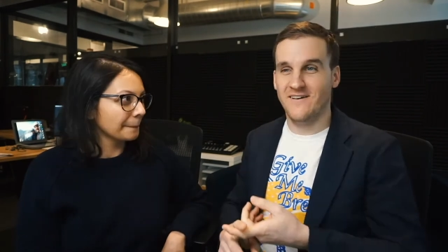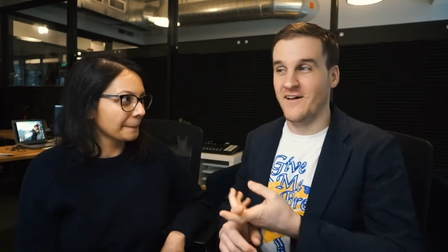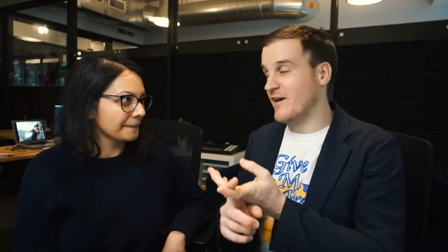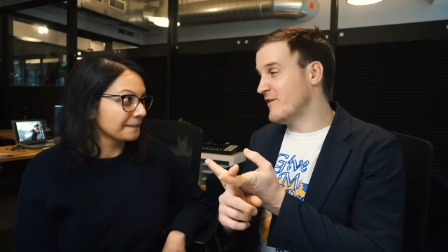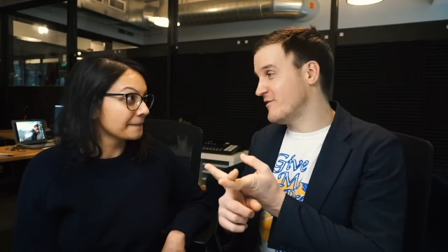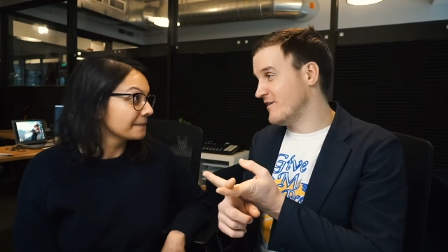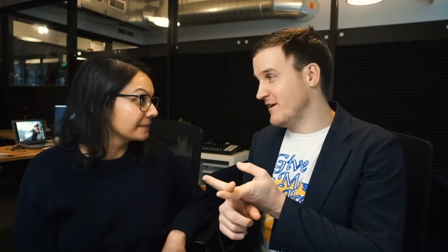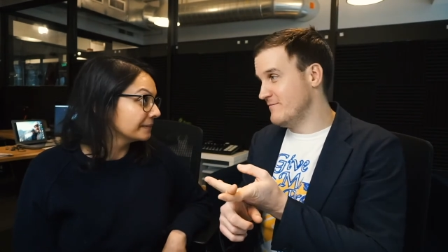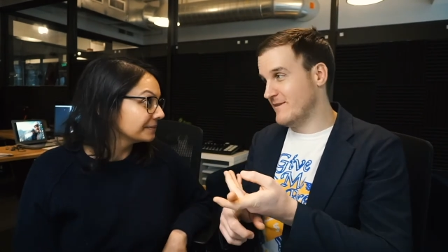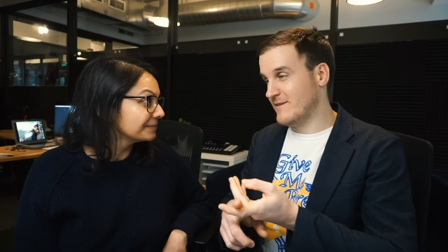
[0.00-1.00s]
Speaker 1: On the other
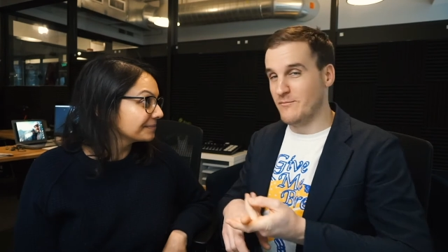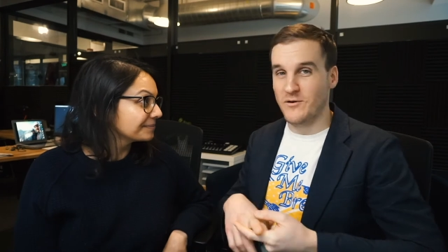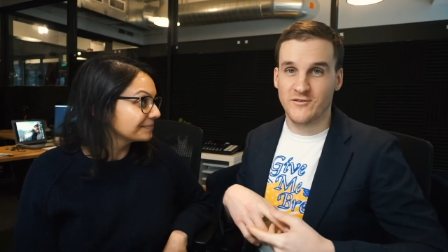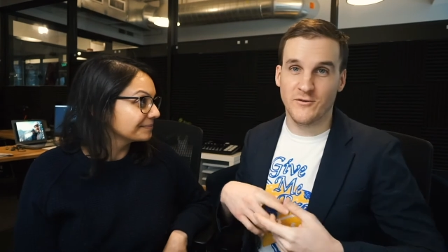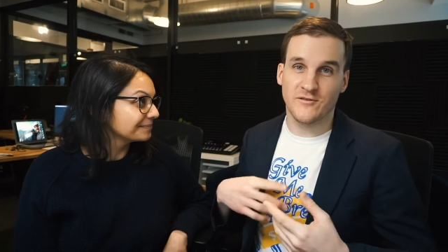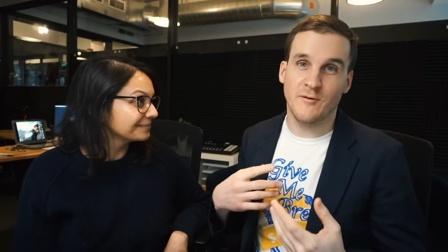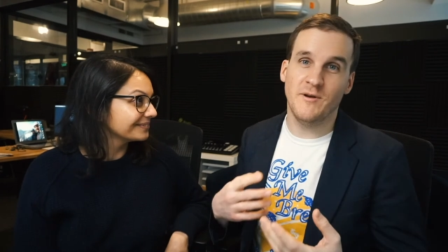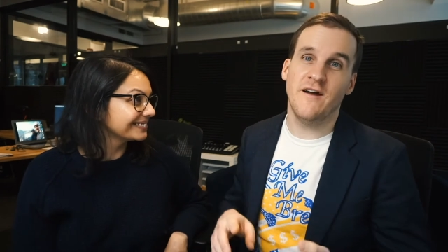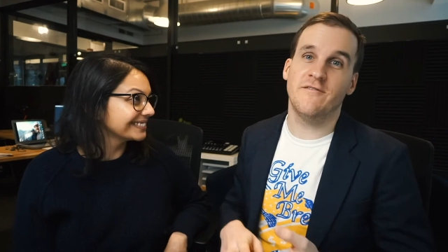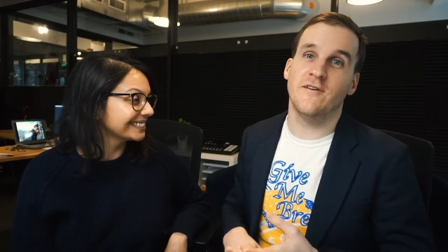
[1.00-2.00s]
side, the person who is coming
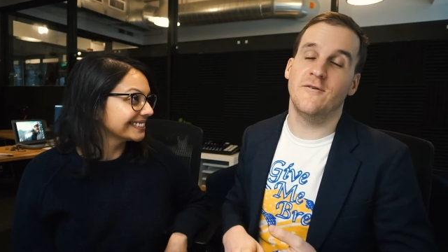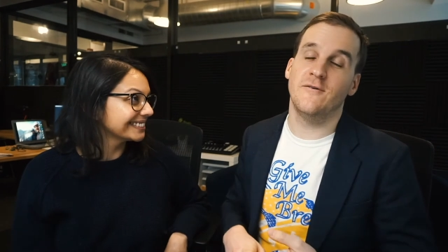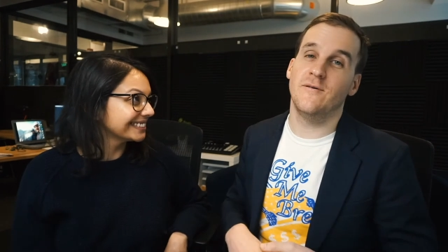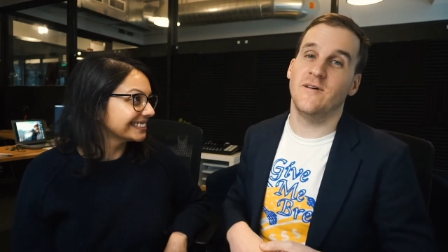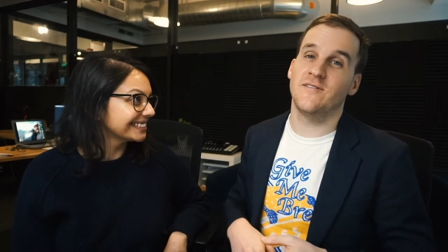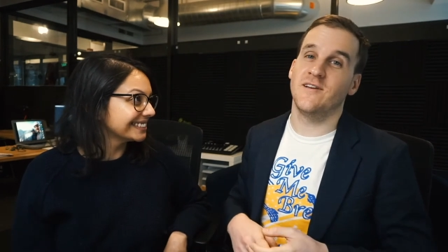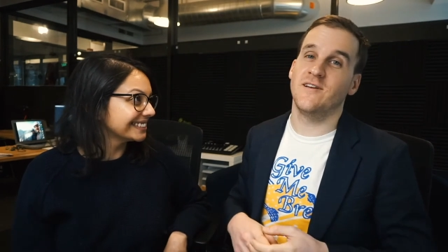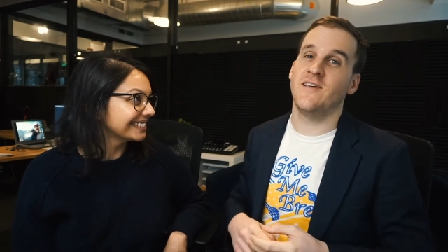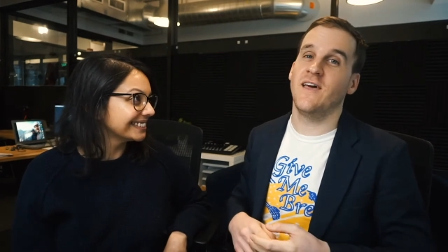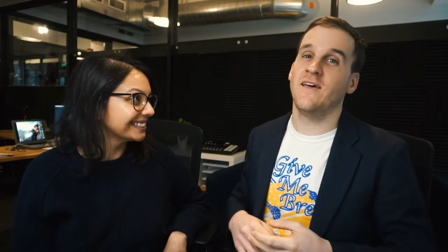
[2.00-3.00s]
after you is gonna
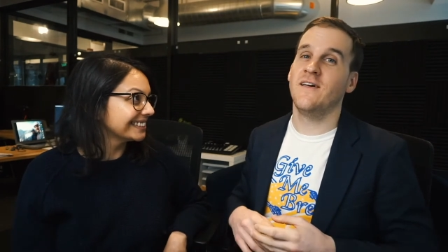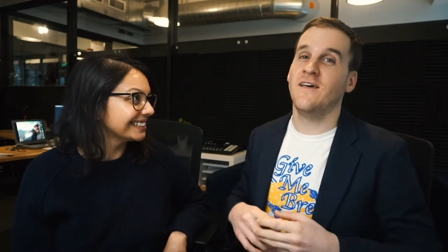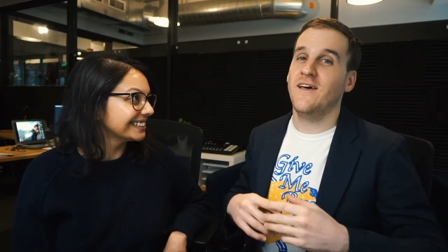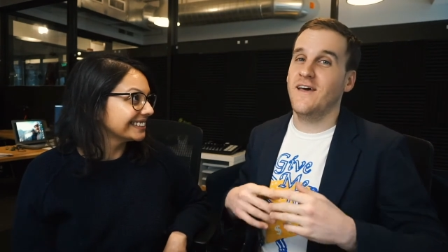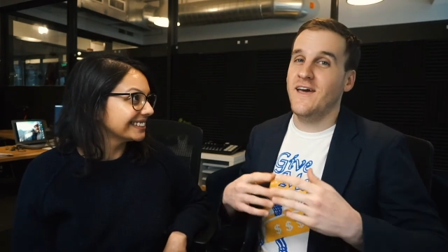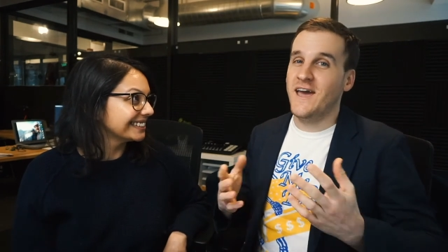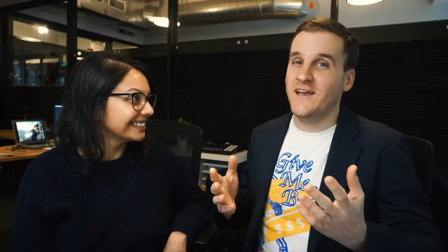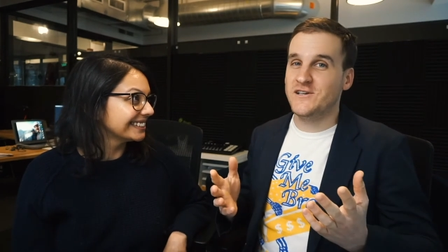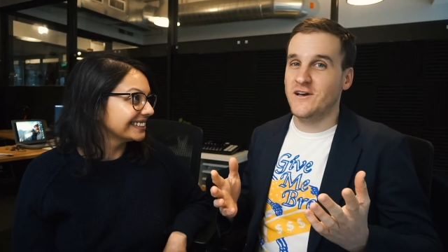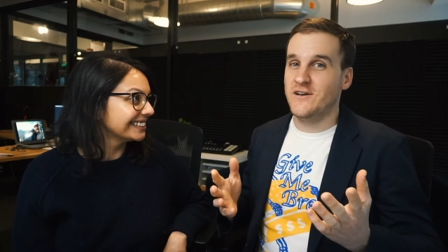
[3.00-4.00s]
say, hey
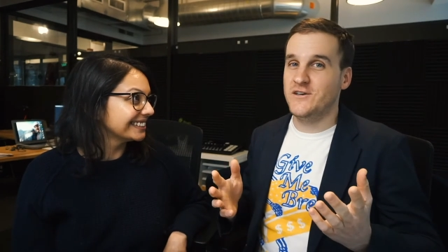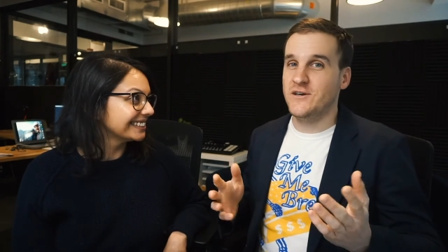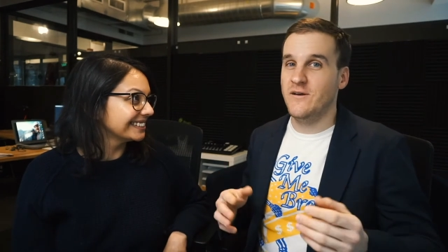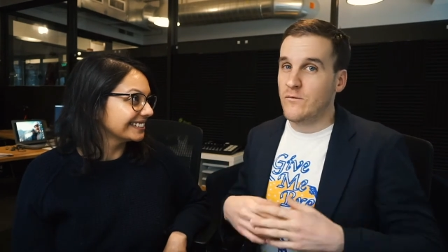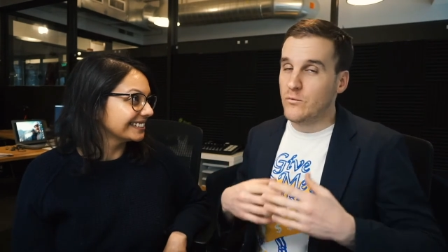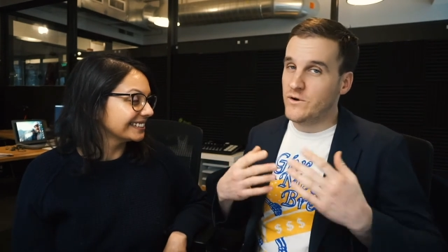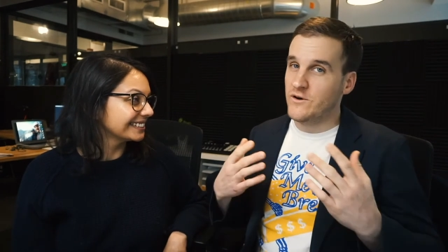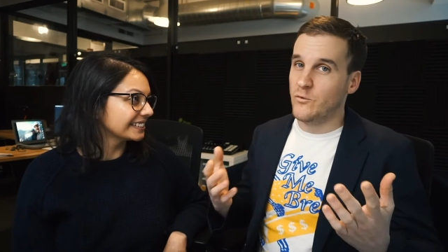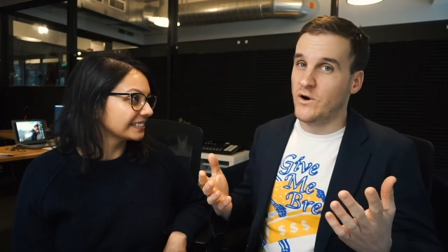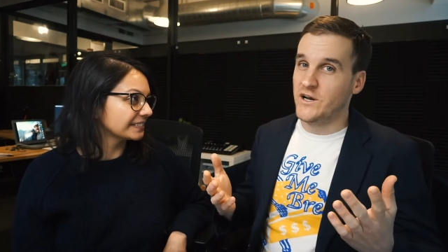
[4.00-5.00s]
judge, we're
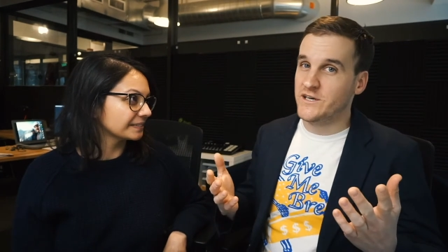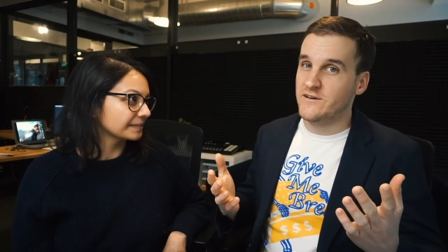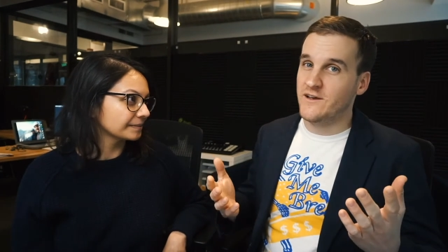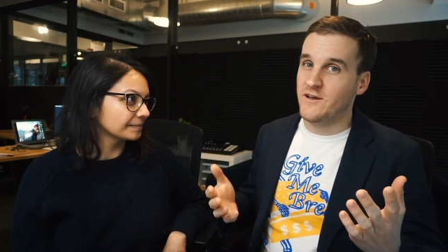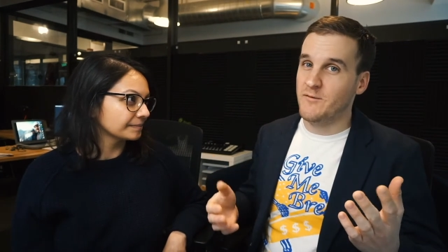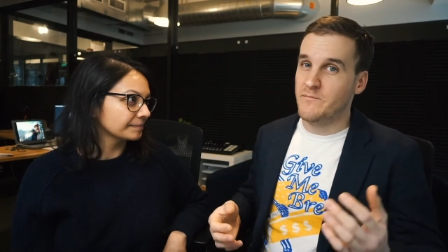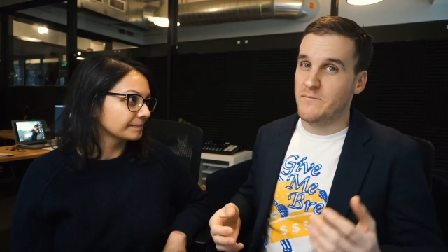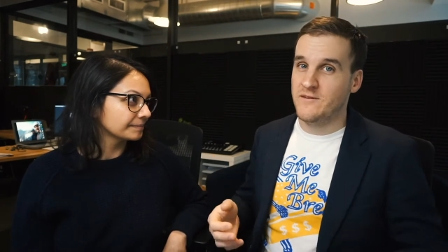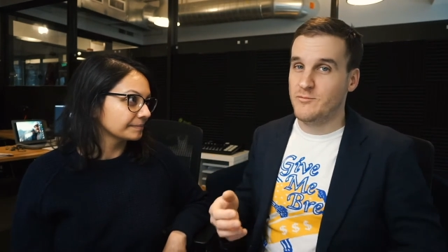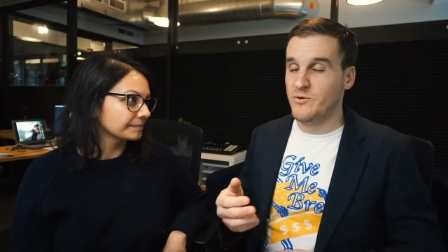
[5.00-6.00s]
in Washington,
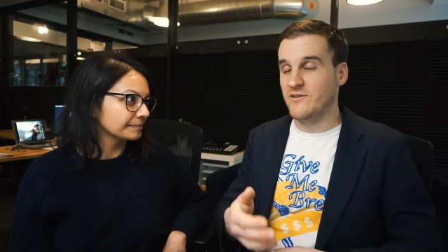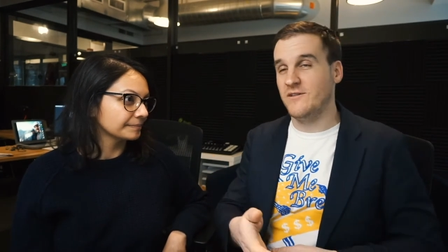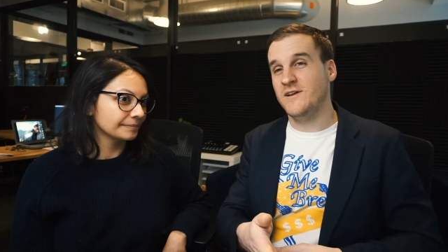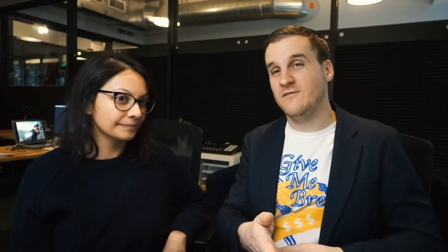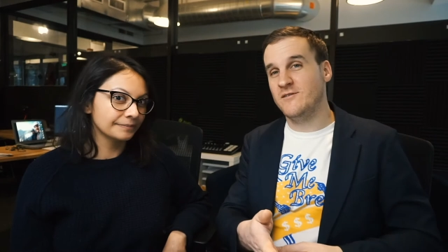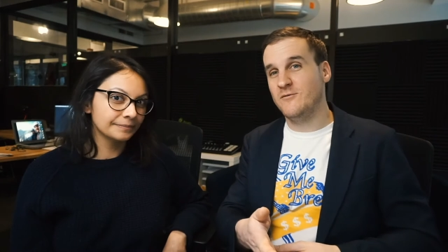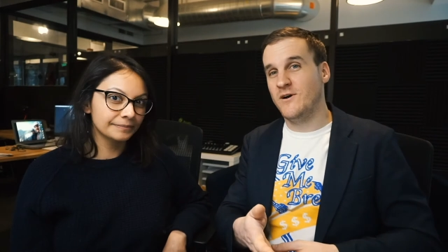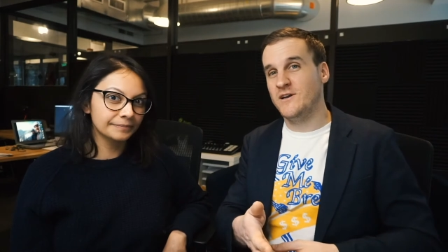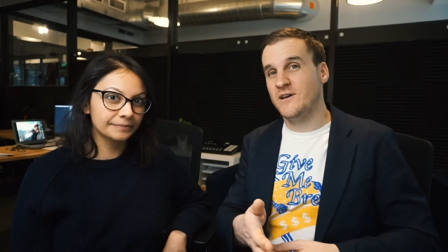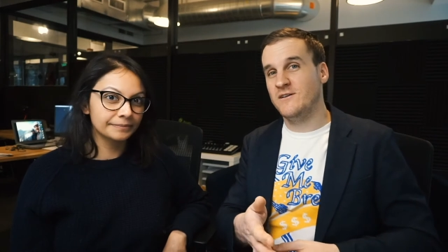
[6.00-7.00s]
this person lives in
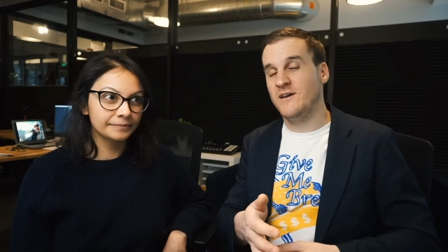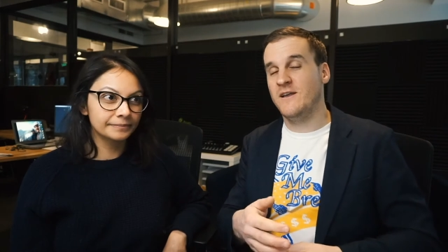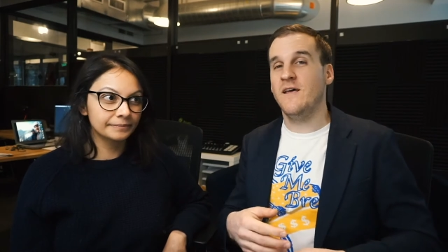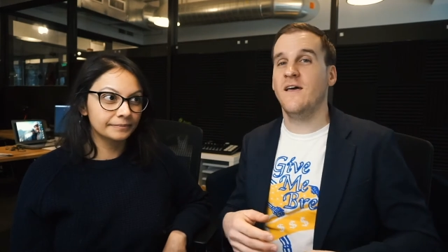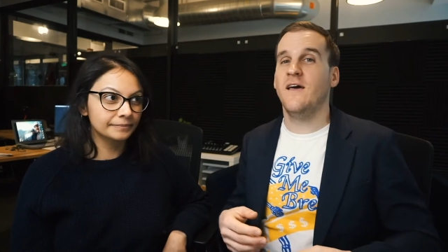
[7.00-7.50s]
Washington,